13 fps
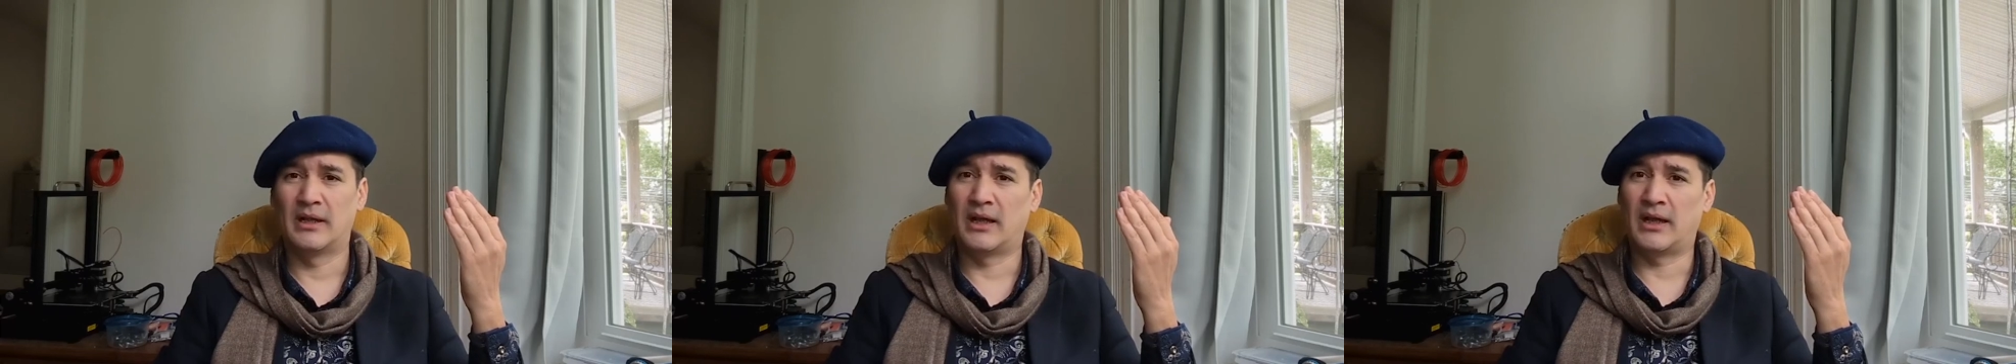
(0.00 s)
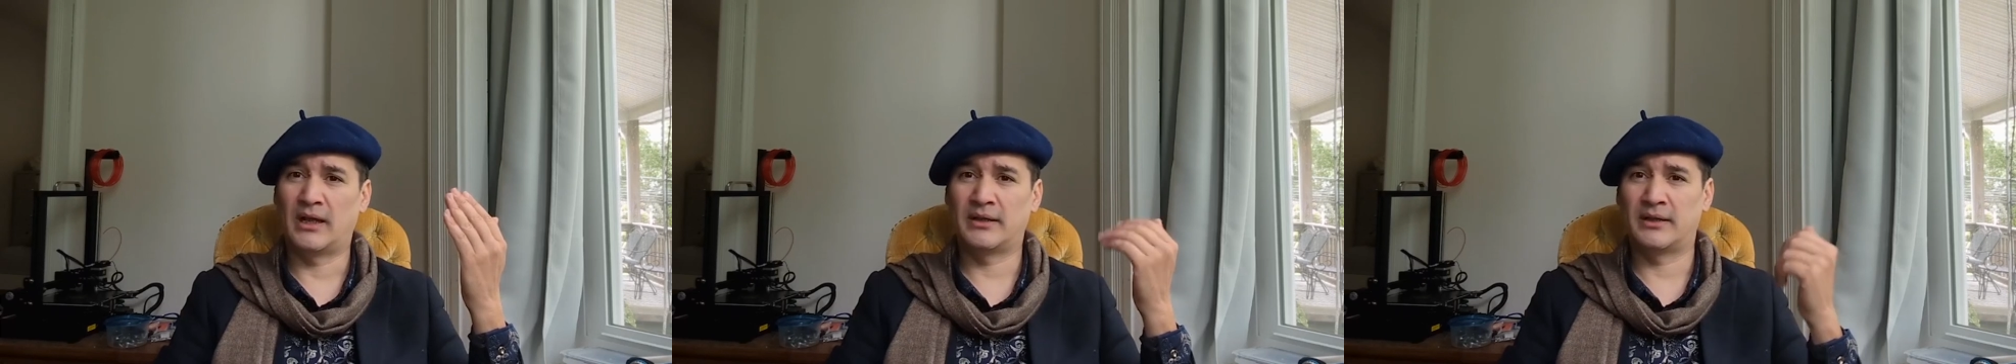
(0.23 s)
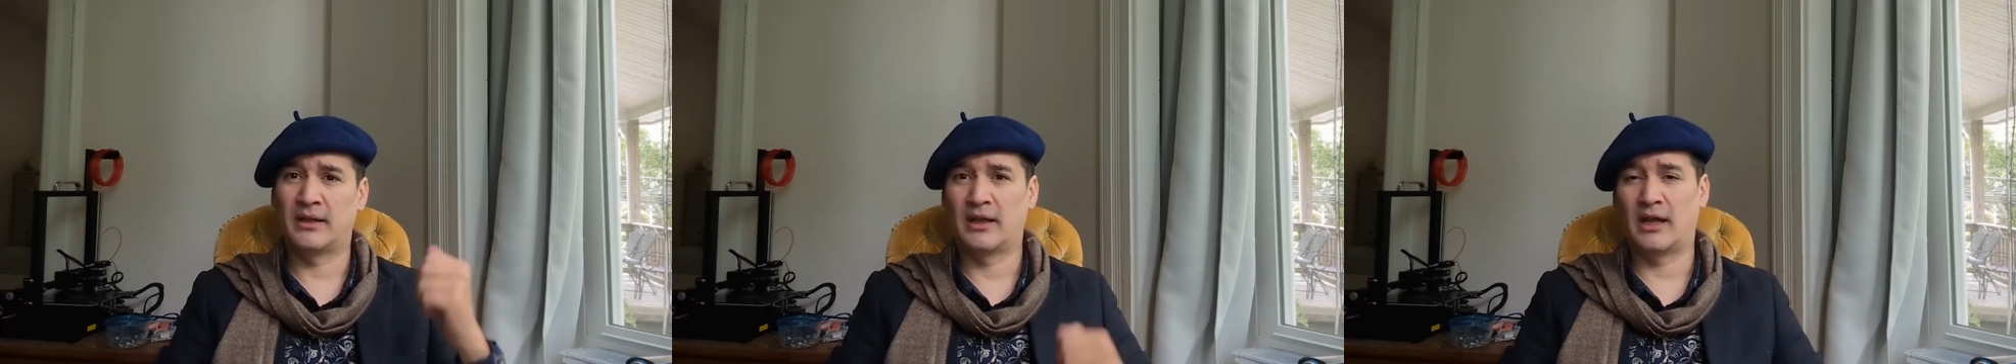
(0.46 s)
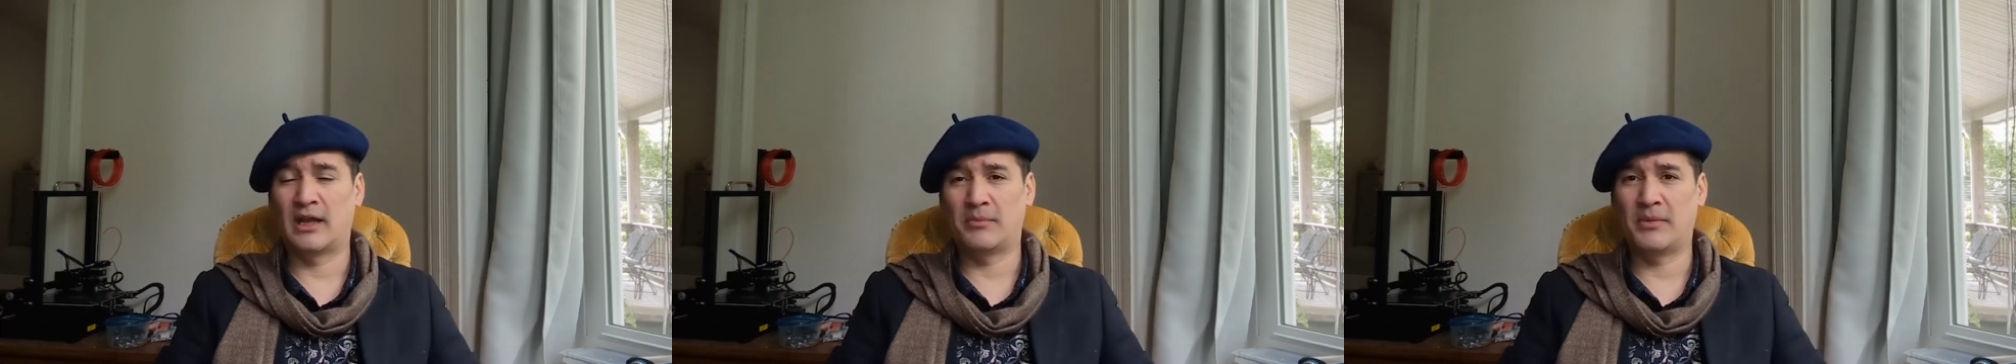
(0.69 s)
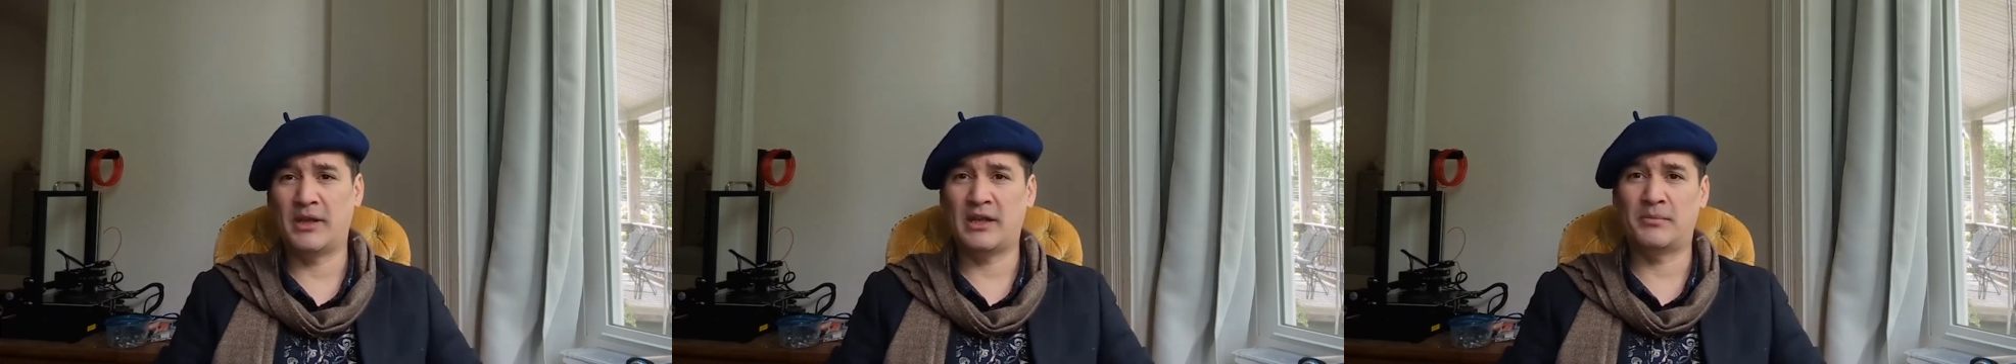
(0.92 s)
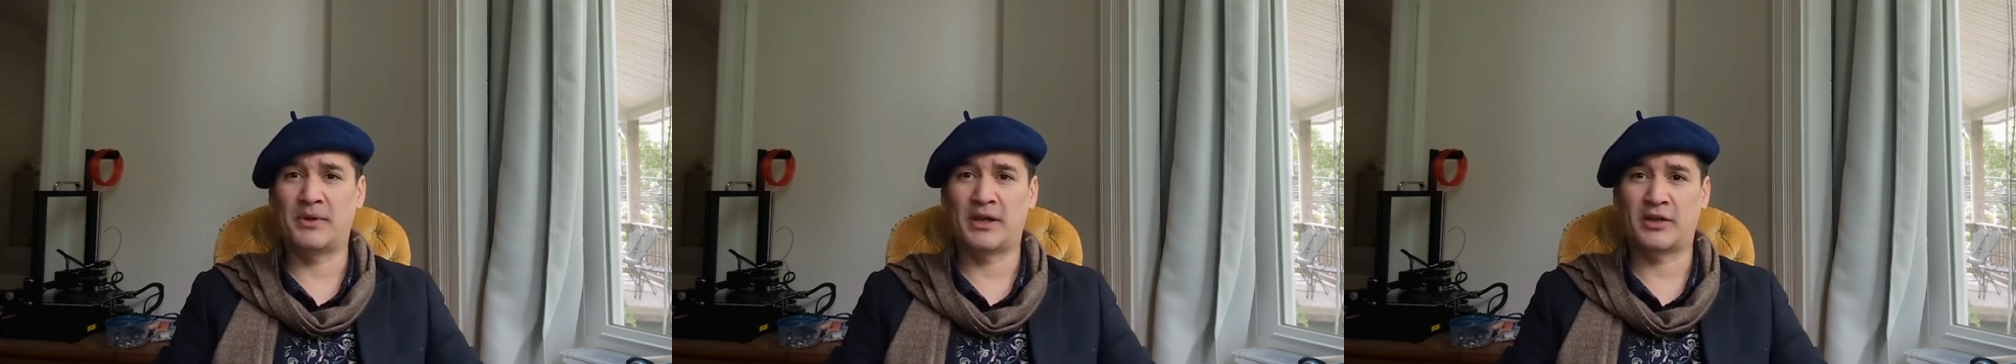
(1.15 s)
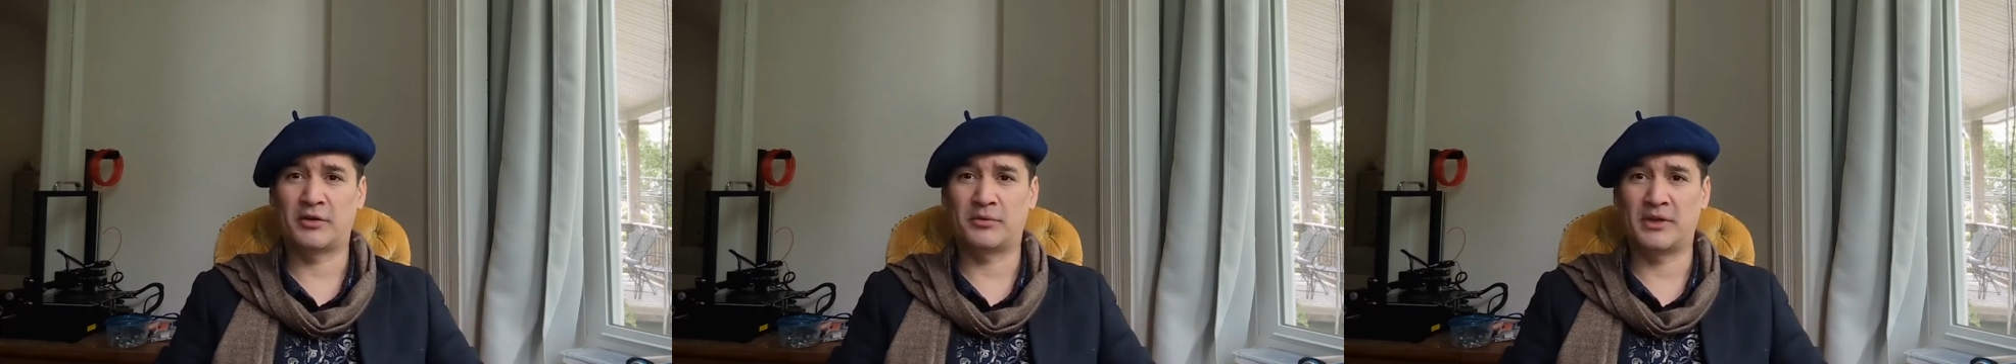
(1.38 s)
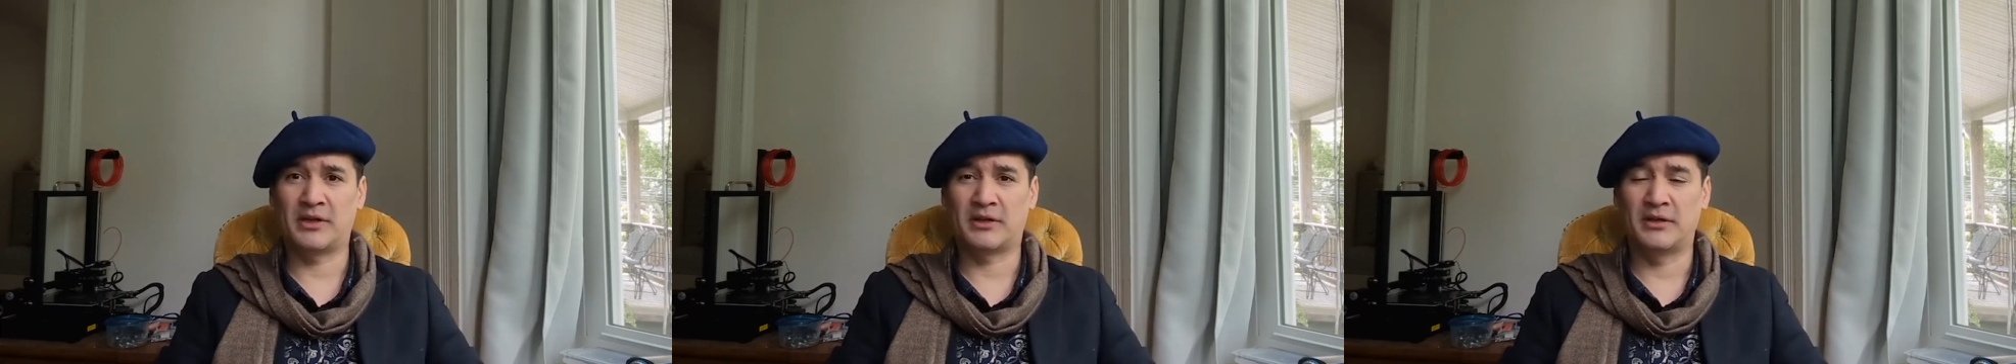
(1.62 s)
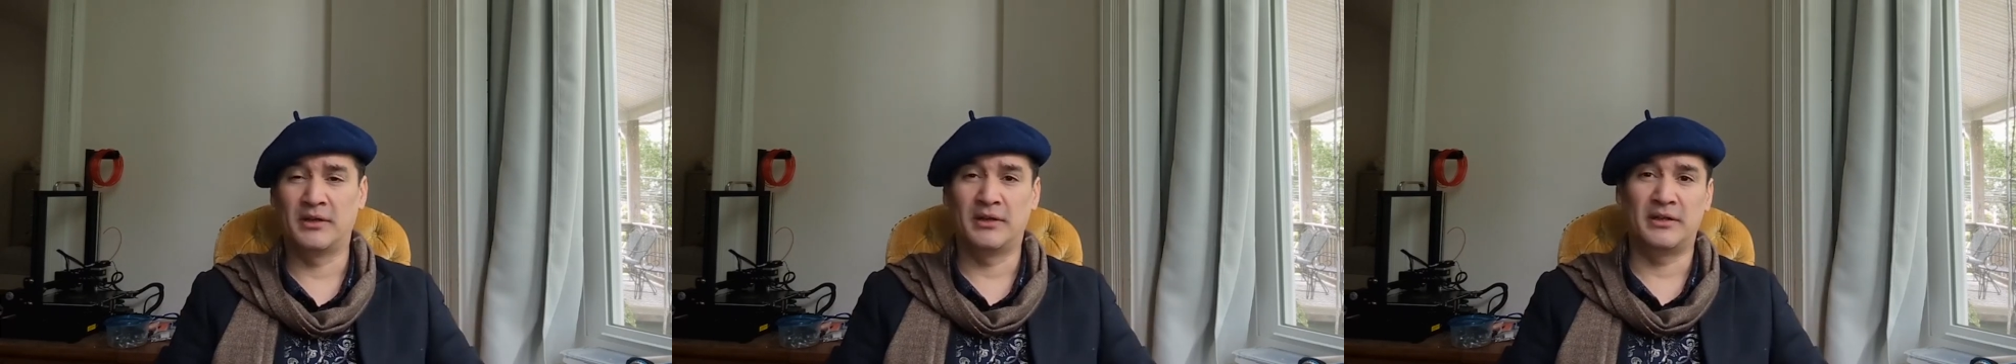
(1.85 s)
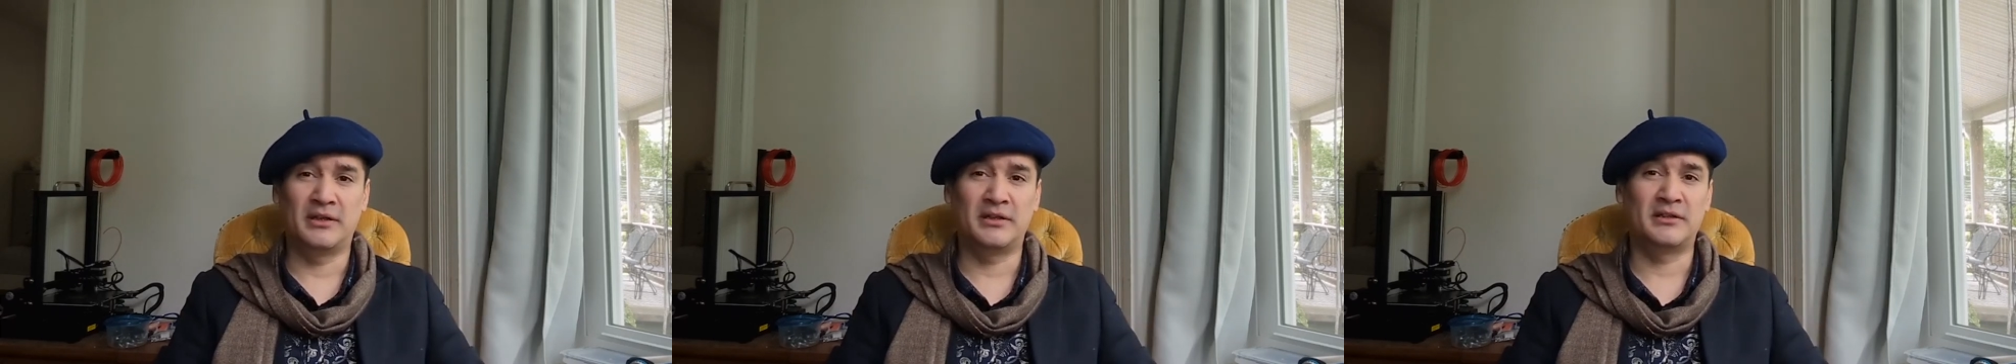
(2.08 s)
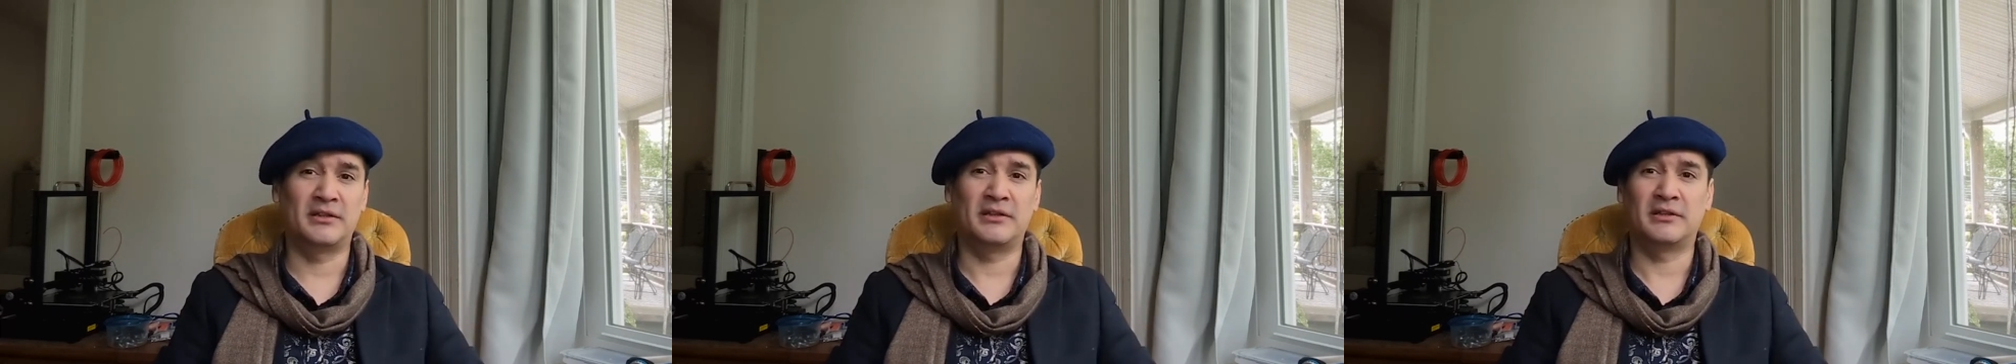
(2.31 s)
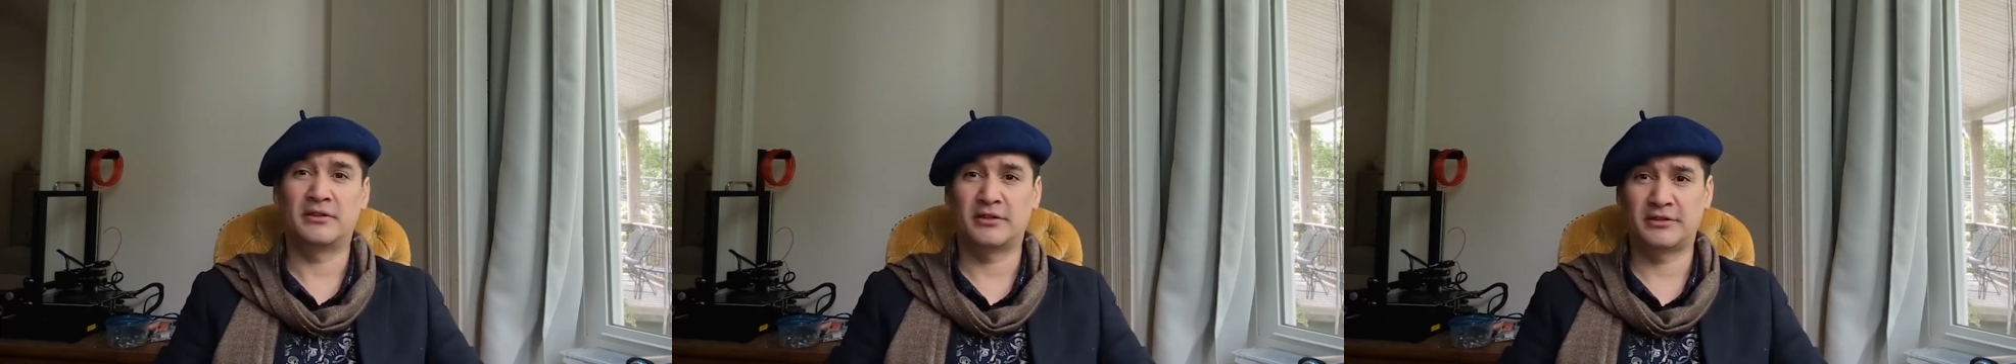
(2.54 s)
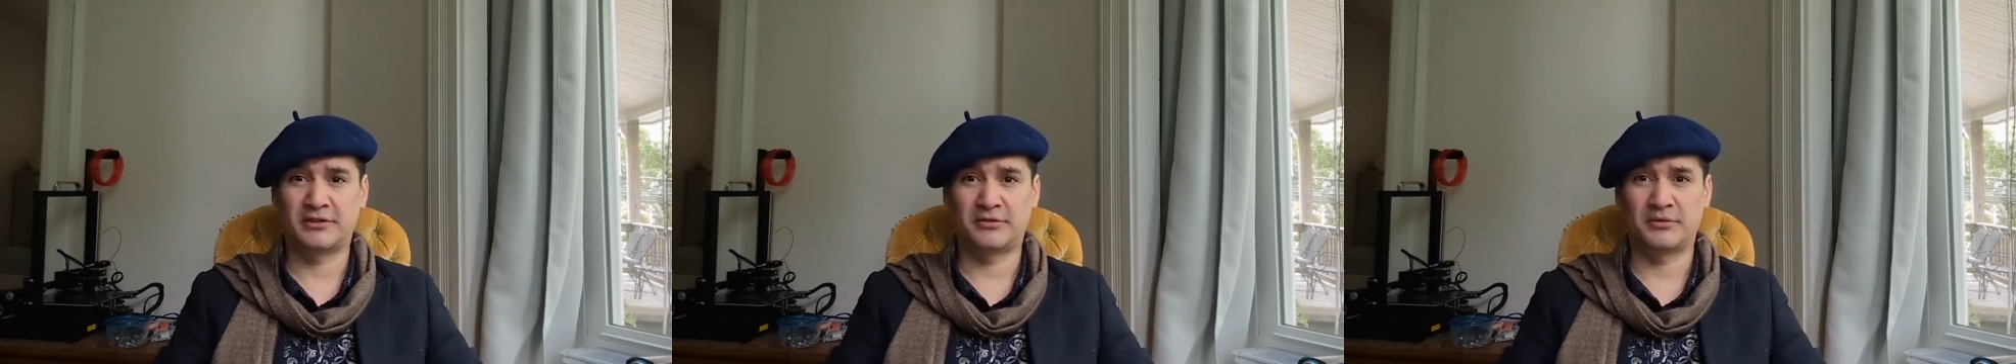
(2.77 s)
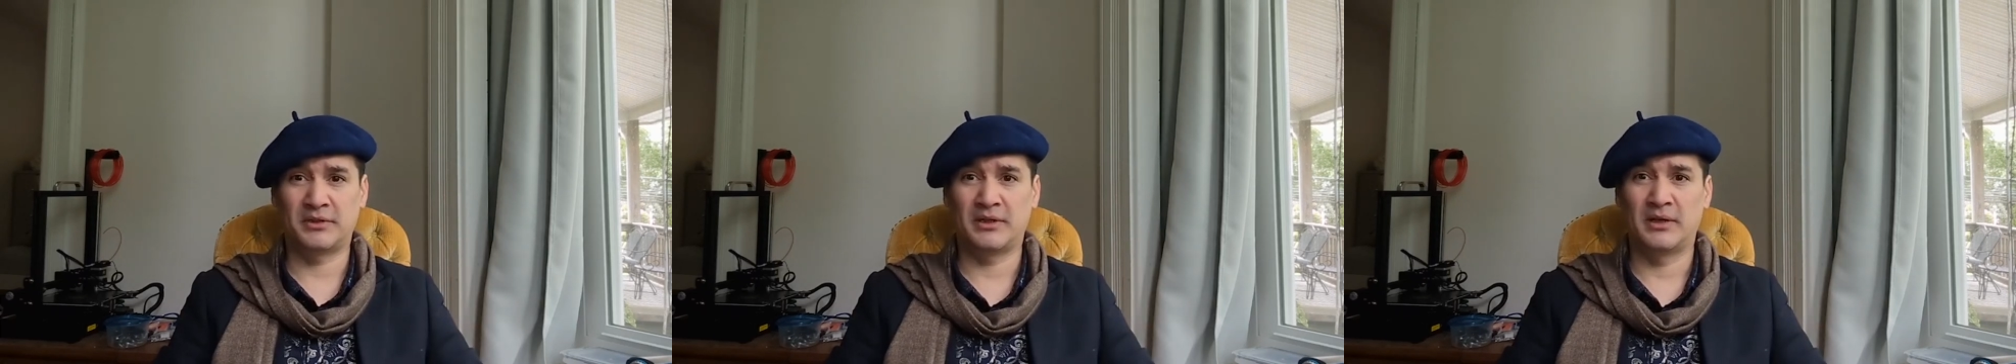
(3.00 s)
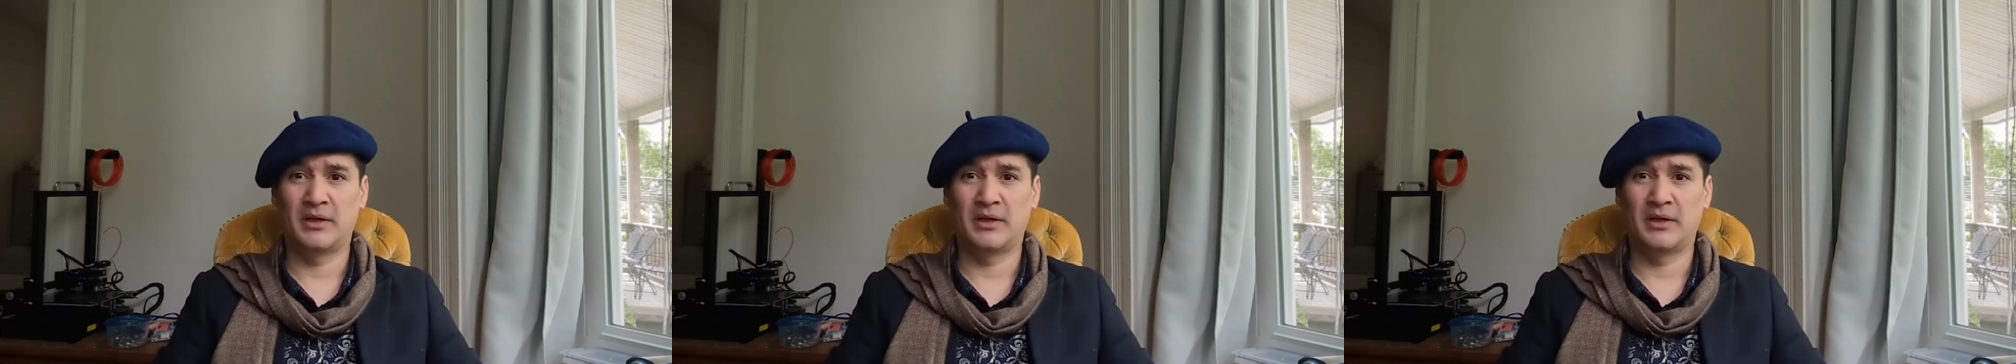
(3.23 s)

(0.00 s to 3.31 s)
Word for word: And I made my career in the industry